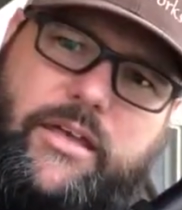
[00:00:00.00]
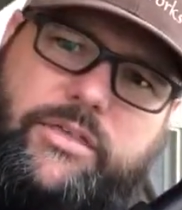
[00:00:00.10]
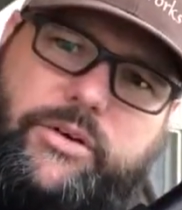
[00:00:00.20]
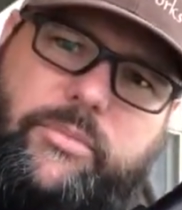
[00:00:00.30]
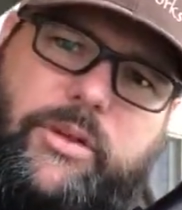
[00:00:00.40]

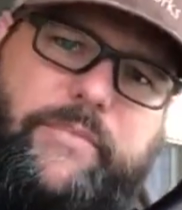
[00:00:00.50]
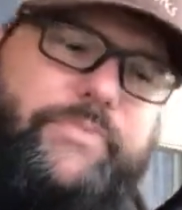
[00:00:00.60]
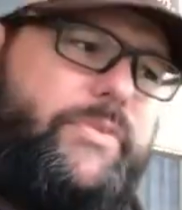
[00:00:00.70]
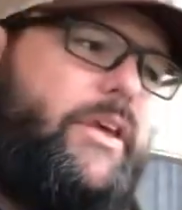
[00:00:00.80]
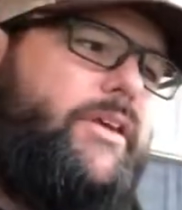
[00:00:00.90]
thermal.
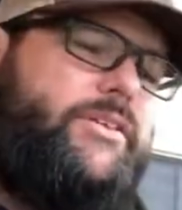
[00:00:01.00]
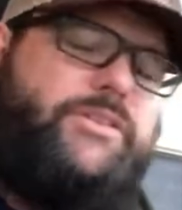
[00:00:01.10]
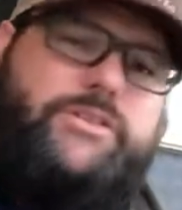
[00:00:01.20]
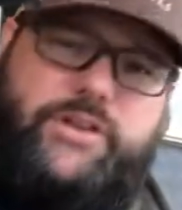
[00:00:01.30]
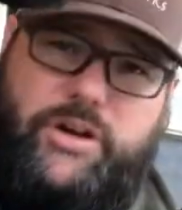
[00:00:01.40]

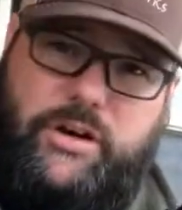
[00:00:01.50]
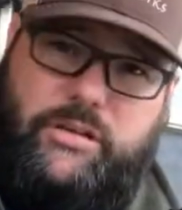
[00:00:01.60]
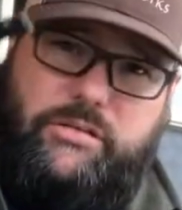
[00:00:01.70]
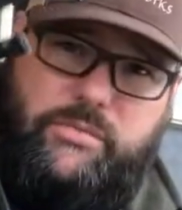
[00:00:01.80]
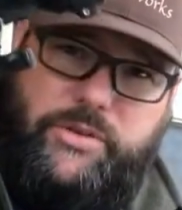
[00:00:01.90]
This is the
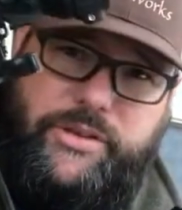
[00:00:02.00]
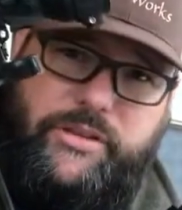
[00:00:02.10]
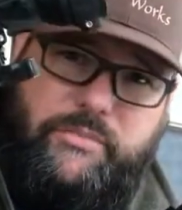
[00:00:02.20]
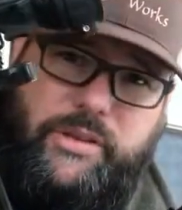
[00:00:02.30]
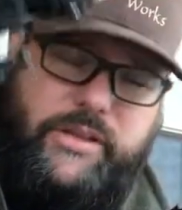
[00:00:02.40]
current thermal
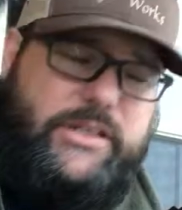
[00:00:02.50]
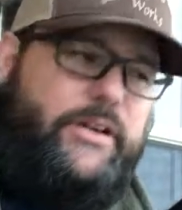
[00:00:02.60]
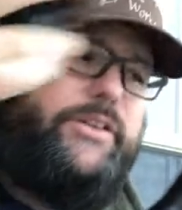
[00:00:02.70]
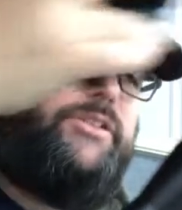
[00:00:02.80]
that the military